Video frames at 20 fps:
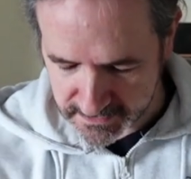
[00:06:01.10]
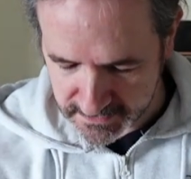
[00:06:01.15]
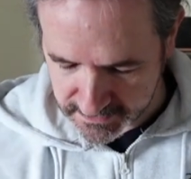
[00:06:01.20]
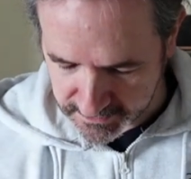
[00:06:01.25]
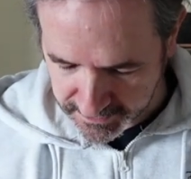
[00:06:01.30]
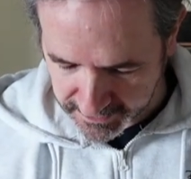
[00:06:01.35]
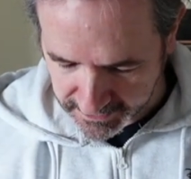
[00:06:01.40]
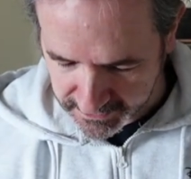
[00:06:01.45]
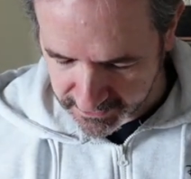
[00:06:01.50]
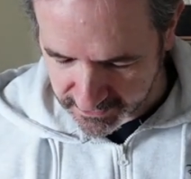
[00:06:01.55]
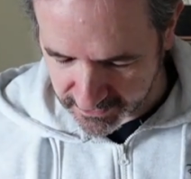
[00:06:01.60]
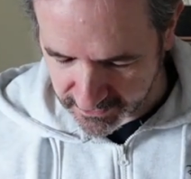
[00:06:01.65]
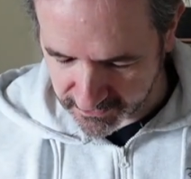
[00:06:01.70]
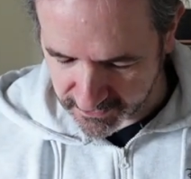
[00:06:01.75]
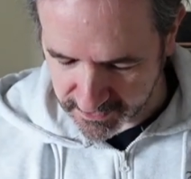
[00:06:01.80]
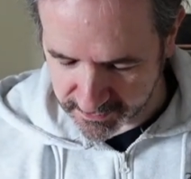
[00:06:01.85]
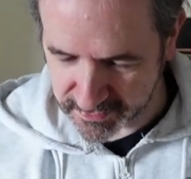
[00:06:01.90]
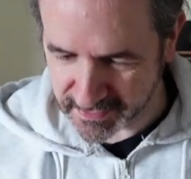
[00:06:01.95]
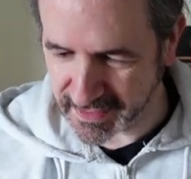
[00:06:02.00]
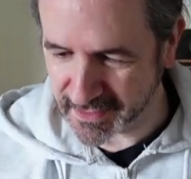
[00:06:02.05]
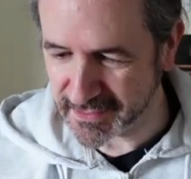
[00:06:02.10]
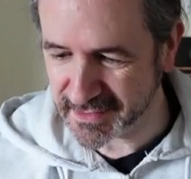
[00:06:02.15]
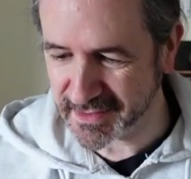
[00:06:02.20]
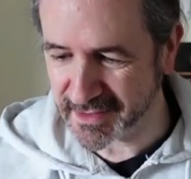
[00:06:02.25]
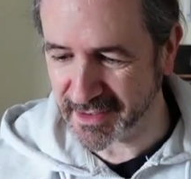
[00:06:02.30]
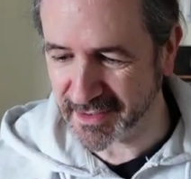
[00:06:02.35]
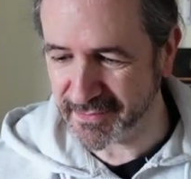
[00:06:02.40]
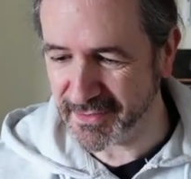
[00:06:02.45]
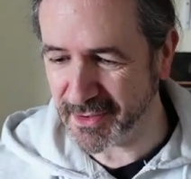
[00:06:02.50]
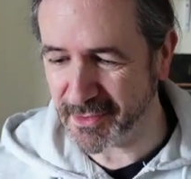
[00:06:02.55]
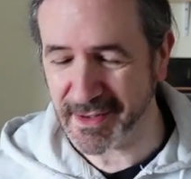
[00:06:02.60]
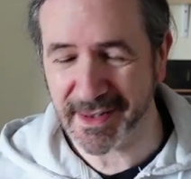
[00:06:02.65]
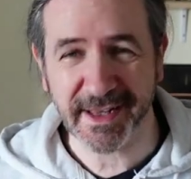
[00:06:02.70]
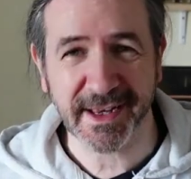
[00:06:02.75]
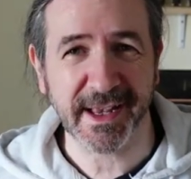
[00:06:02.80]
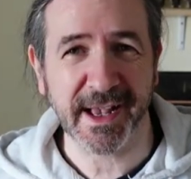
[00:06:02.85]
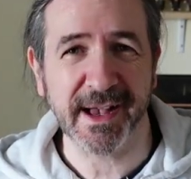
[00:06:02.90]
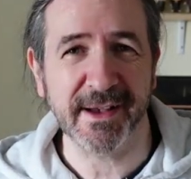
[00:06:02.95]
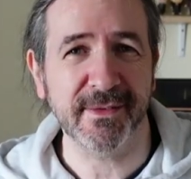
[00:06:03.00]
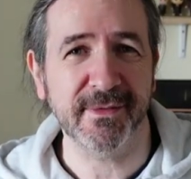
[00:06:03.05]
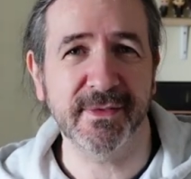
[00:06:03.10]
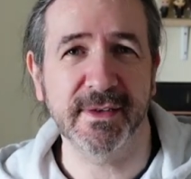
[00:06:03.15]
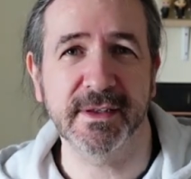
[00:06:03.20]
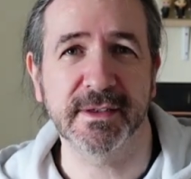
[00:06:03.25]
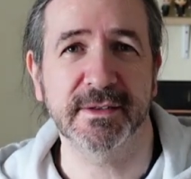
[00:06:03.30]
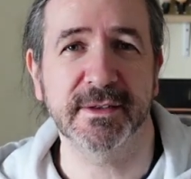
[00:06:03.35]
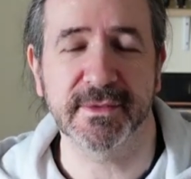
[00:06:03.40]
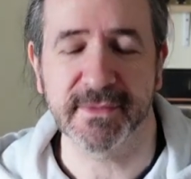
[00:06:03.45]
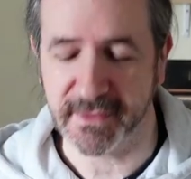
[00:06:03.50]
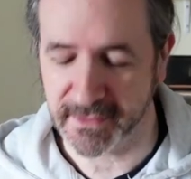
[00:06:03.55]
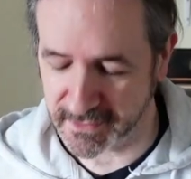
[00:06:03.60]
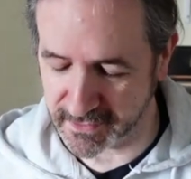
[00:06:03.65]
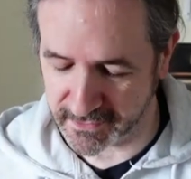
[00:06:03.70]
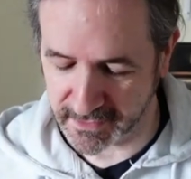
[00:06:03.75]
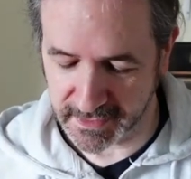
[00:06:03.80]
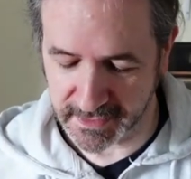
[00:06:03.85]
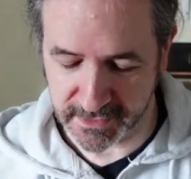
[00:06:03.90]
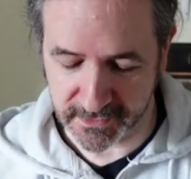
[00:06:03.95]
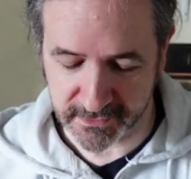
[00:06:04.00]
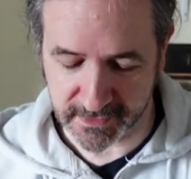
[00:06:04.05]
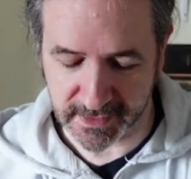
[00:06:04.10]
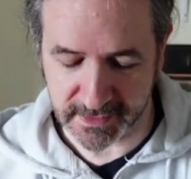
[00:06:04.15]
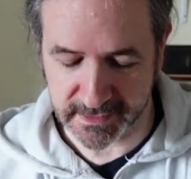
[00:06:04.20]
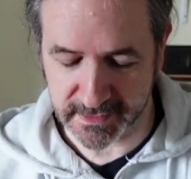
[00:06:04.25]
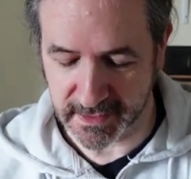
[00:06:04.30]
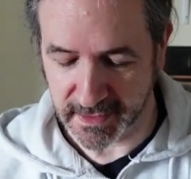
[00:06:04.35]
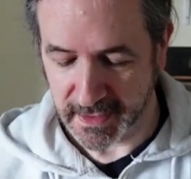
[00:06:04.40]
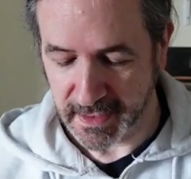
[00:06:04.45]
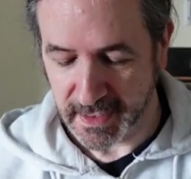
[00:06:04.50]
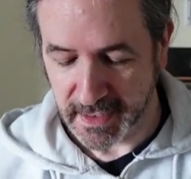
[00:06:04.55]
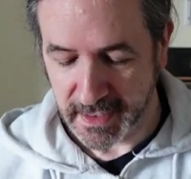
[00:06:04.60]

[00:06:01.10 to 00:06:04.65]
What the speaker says: depending on how you pronounce it. I've not, like half of this stuff I'm not really interested.